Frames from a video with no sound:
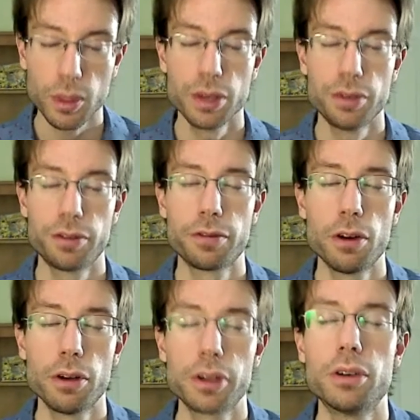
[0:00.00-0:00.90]
And if you're
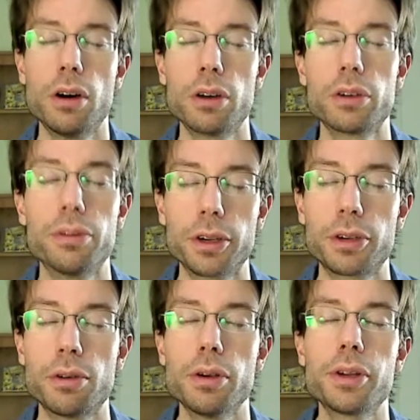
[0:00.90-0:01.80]
following along on the
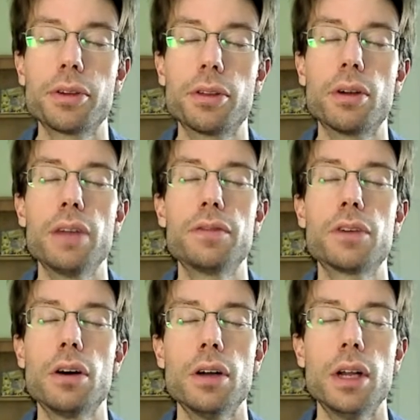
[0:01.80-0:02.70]
recording or the live
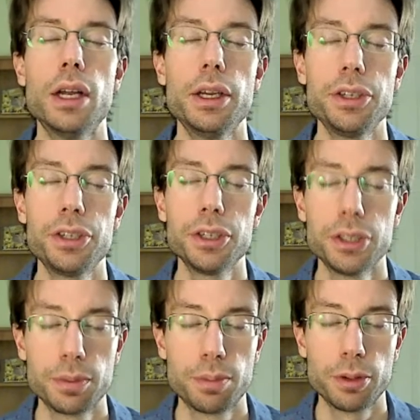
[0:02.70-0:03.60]
call,
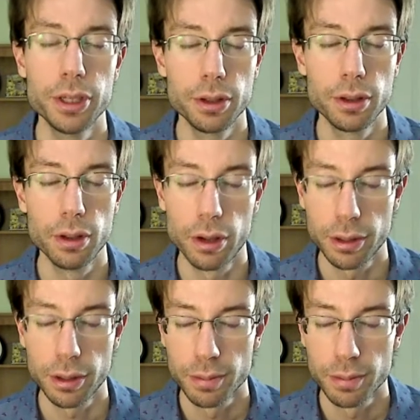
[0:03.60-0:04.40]
just breathe along